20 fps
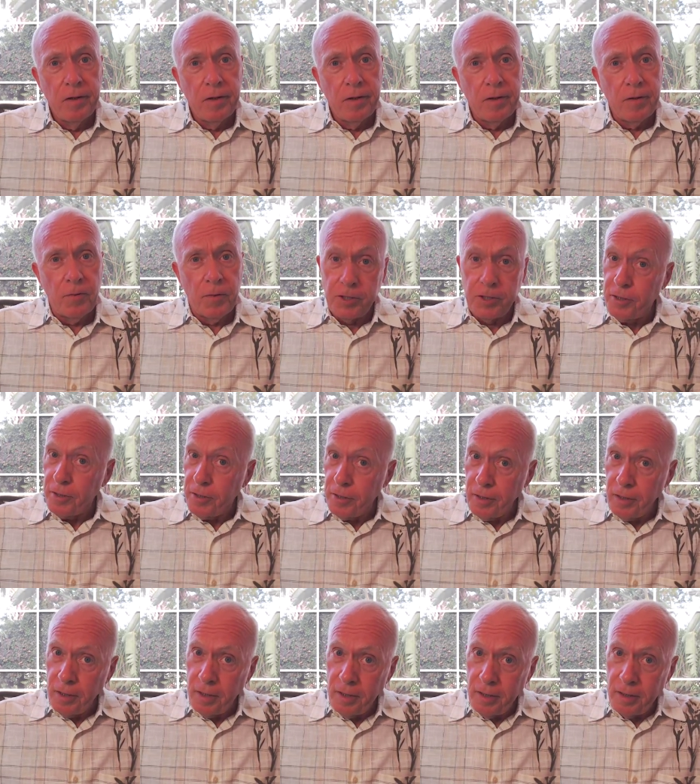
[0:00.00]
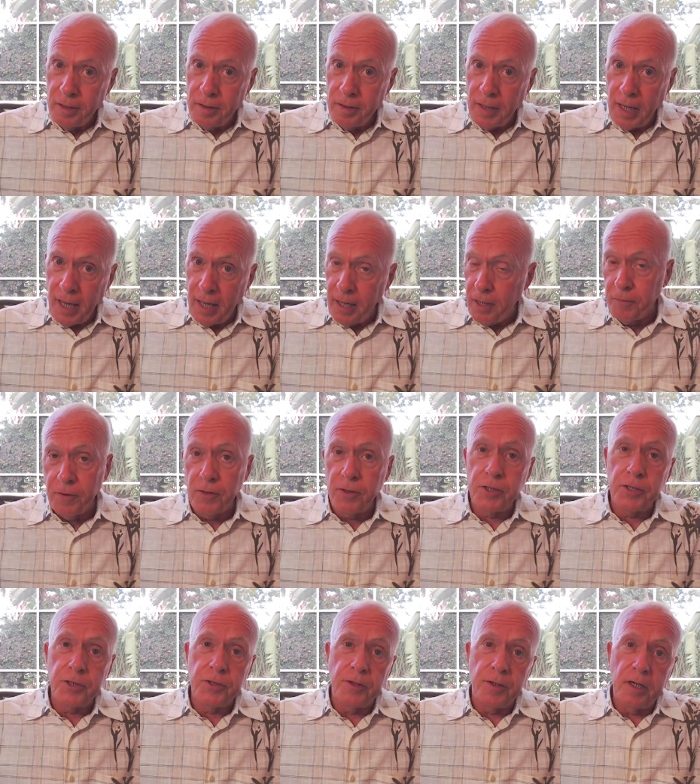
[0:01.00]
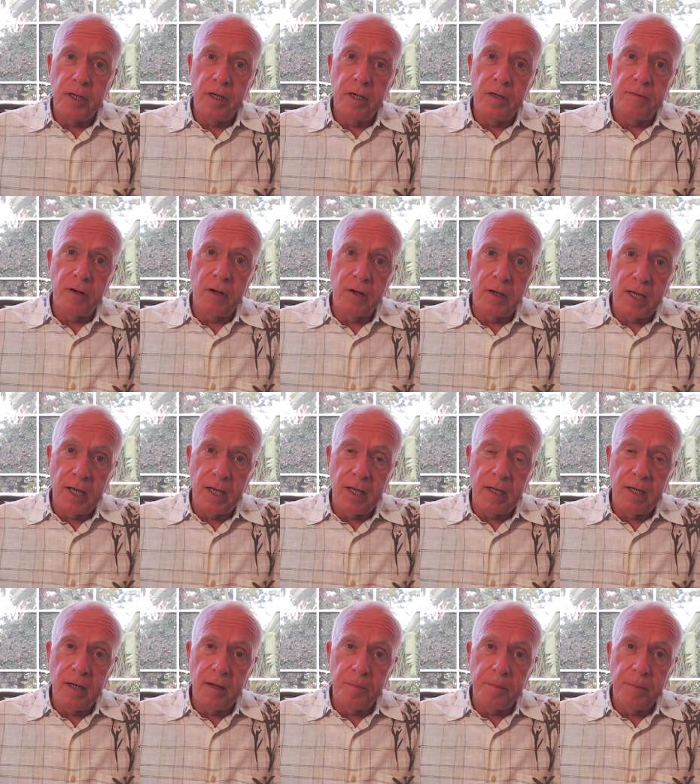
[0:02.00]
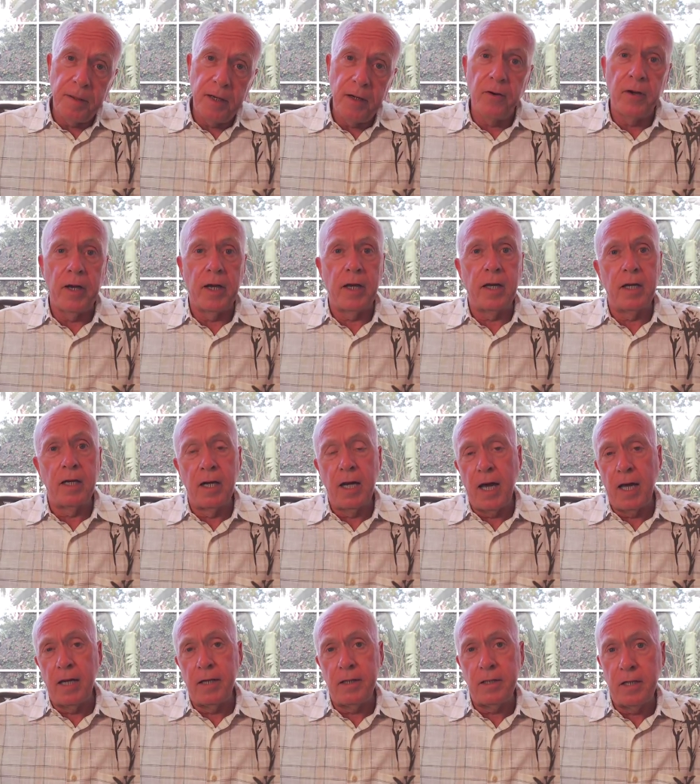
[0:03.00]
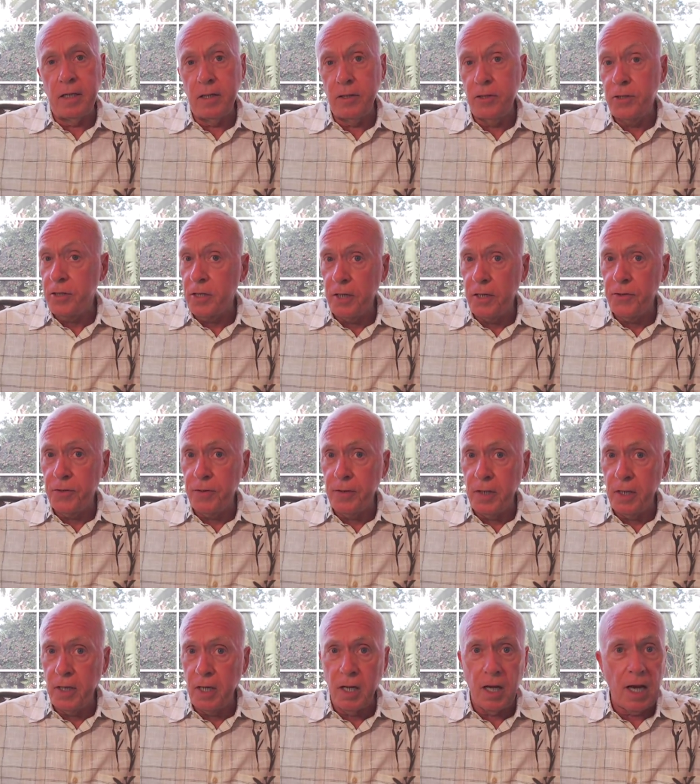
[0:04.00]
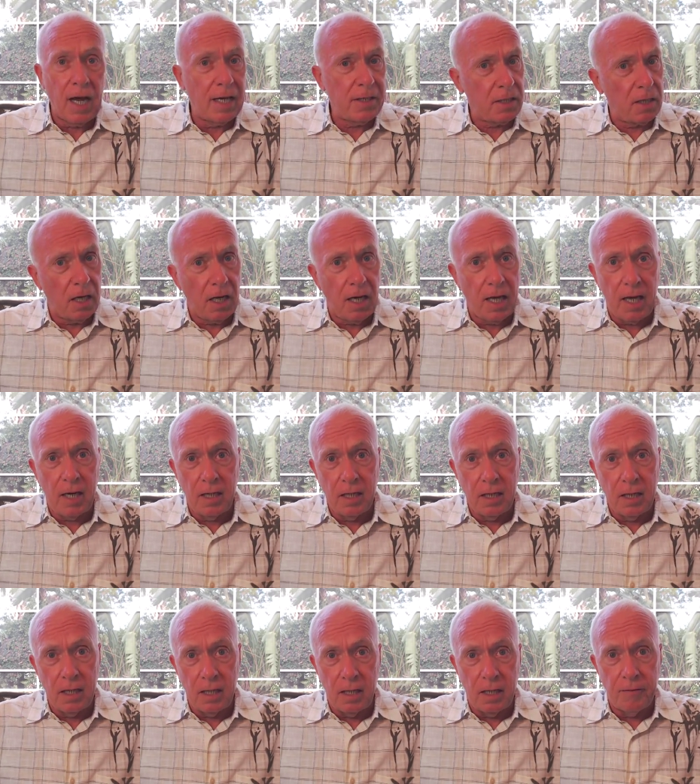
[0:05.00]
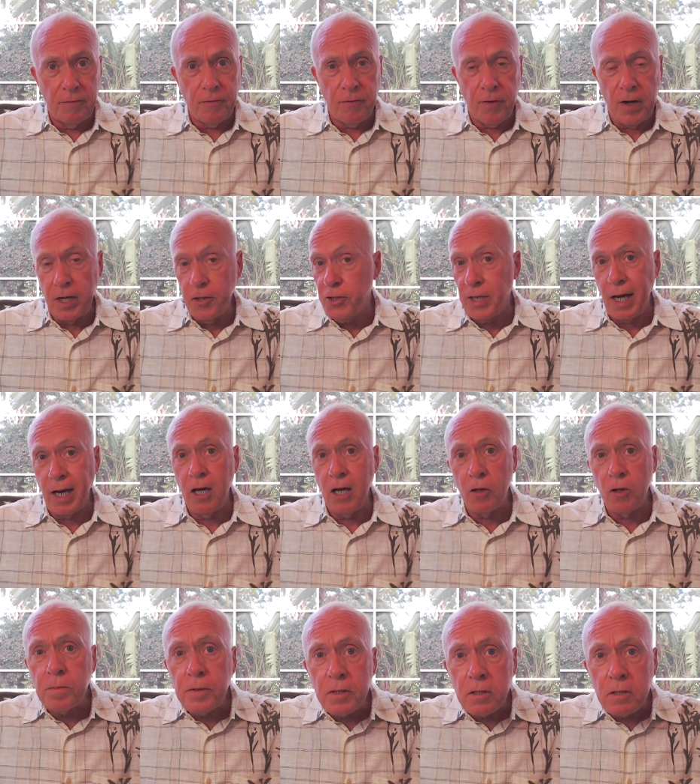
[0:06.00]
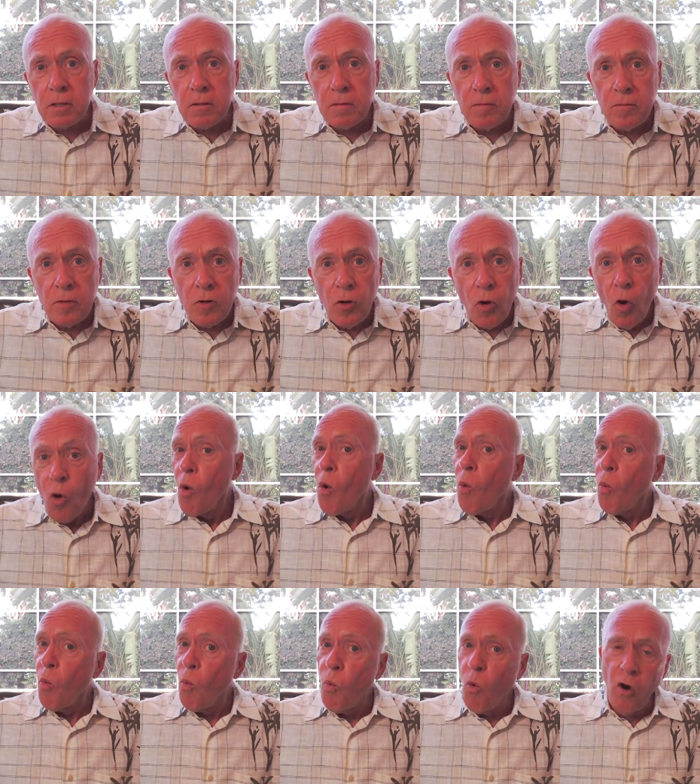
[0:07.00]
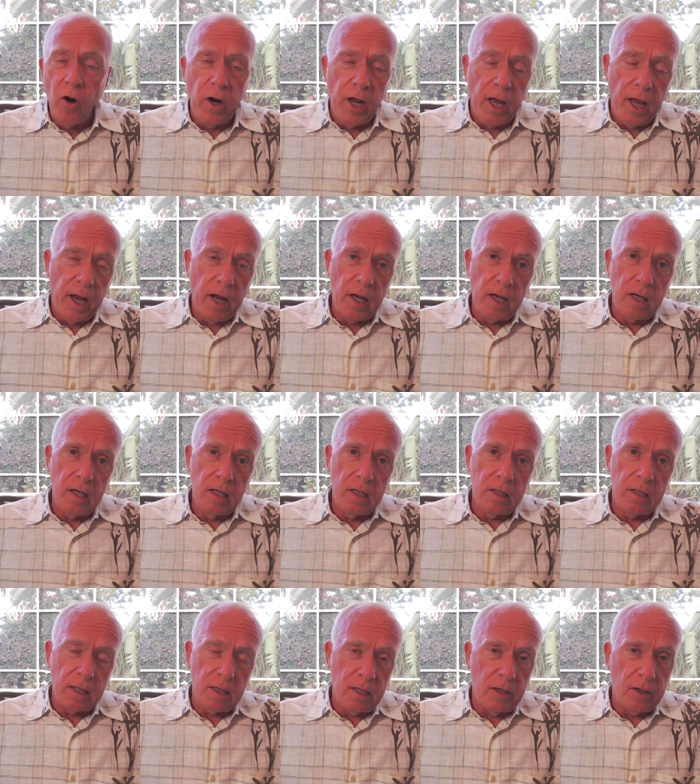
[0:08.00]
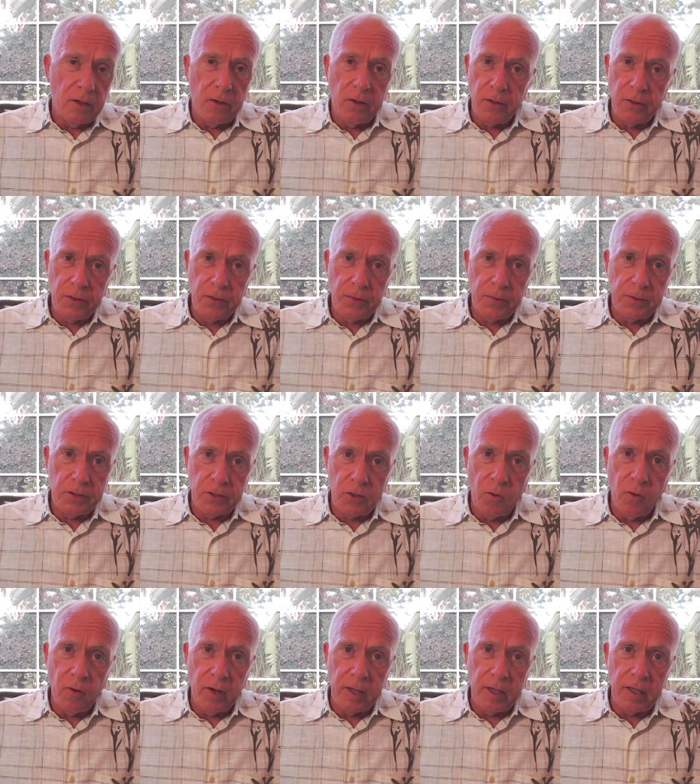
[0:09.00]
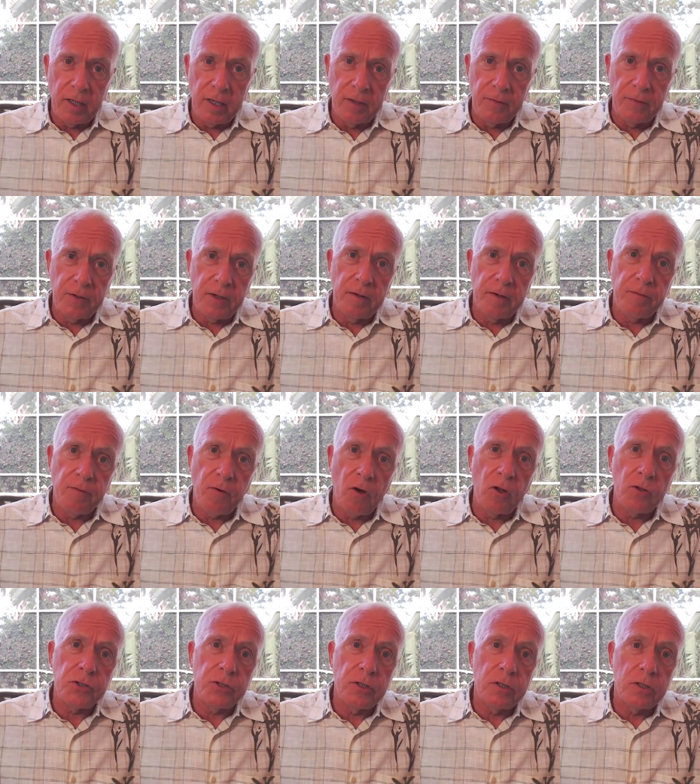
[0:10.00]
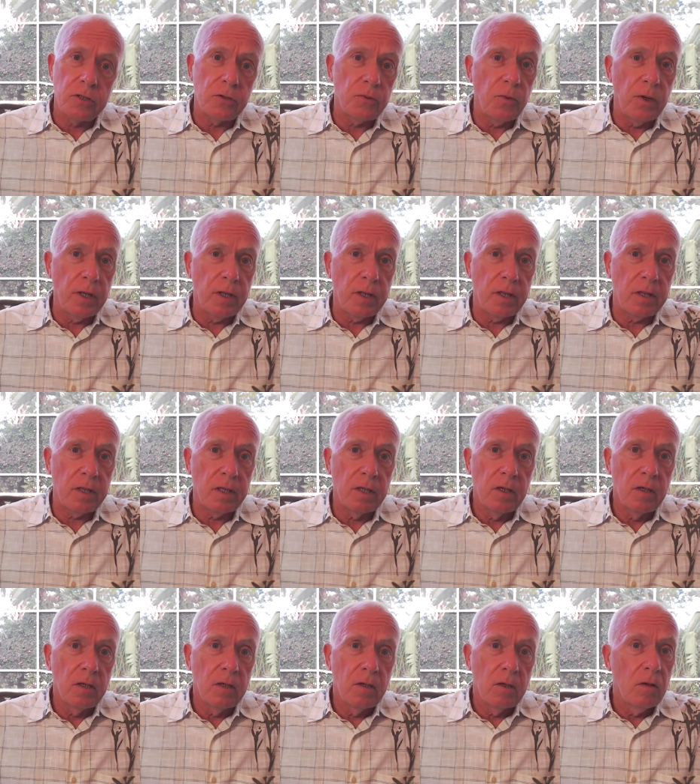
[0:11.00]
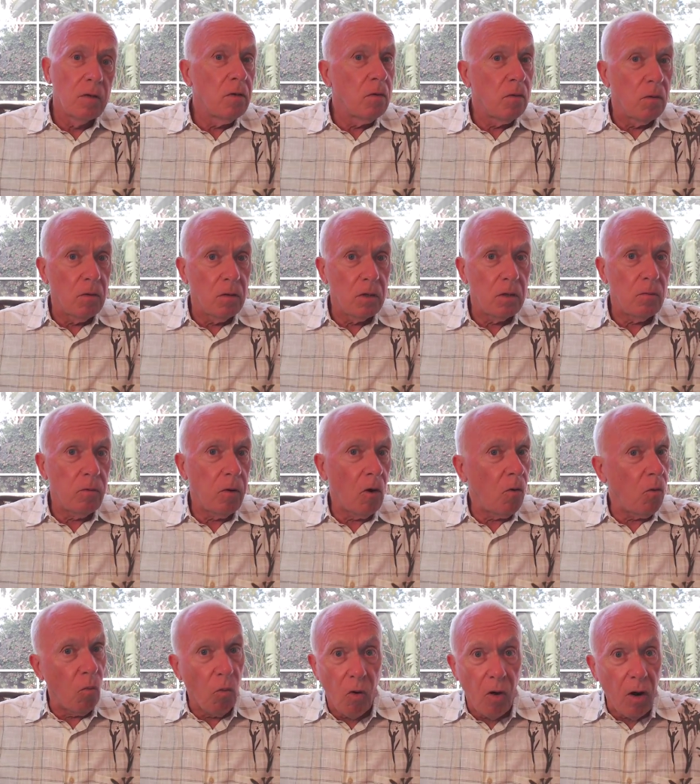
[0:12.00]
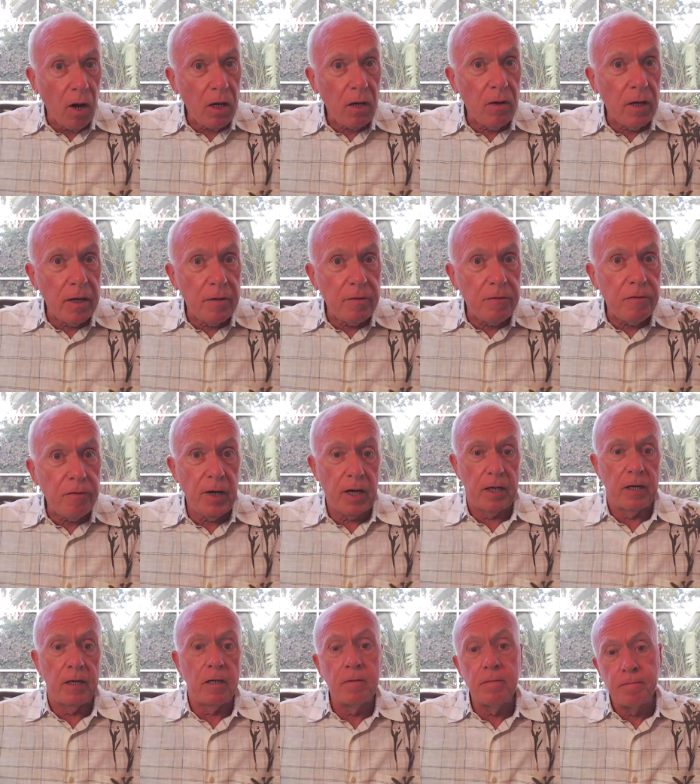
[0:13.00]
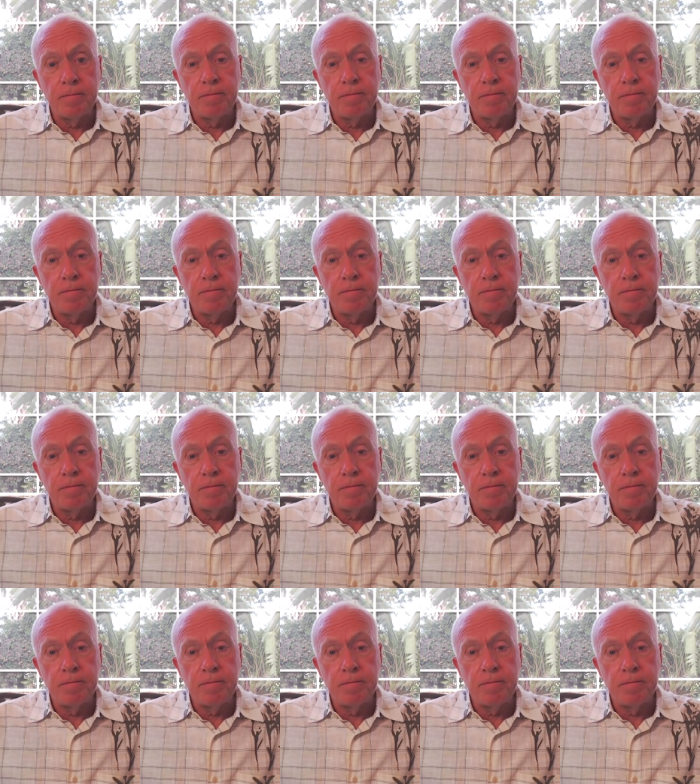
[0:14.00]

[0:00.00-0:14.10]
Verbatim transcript: which is the anniversary of Our Lady appearing in the 19th century at La Salette in the French Alps, warning that the earth was going to give convulsions with, quote, water and fire.